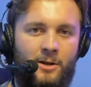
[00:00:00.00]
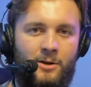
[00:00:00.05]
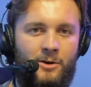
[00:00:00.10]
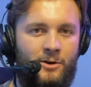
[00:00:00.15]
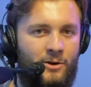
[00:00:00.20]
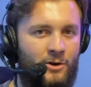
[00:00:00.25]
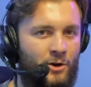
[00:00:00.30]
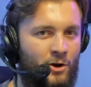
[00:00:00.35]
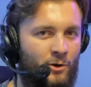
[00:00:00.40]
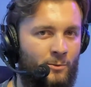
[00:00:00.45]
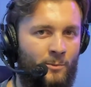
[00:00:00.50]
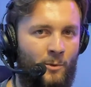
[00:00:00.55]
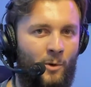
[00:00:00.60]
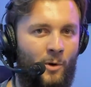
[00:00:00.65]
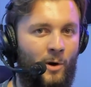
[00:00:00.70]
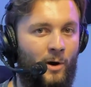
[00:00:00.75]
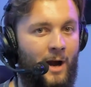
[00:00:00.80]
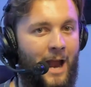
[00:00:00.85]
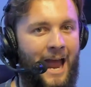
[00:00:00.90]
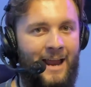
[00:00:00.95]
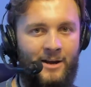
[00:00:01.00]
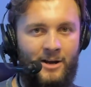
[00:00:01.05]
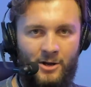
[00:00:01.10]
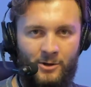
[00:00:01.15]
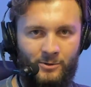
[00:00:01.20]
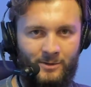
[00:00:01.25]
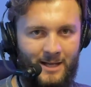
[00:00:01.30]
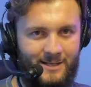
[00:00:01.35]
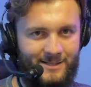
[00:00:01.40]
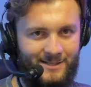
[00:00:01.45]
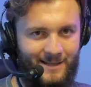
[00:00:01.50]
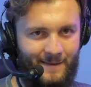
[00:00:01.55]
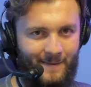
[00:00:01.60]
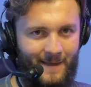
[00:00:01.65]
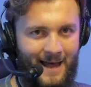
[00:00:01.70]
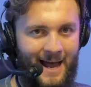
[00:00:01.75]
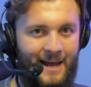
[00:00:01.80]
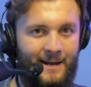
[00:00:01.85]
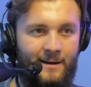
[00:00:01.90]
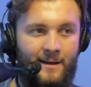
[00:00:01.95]
no more and no less than
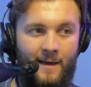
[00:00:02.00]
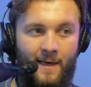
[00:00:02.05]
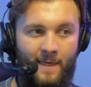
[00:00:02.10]
that.